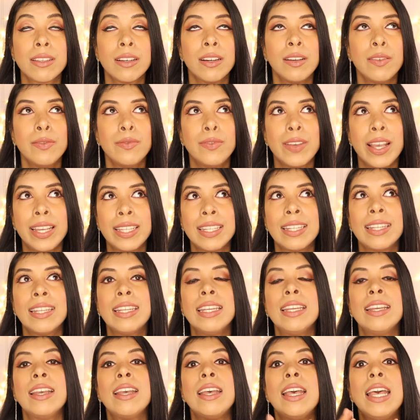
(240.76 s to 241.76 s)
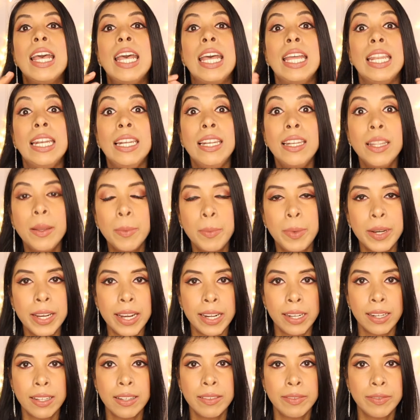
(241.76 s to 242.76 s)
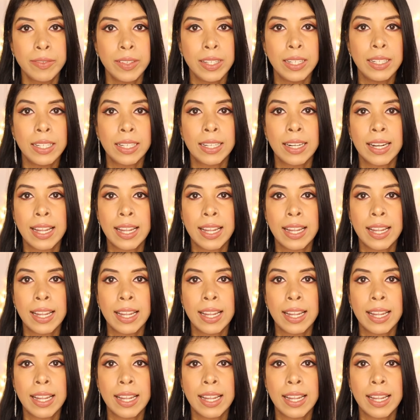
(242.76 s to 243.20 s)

a very liberating feeling.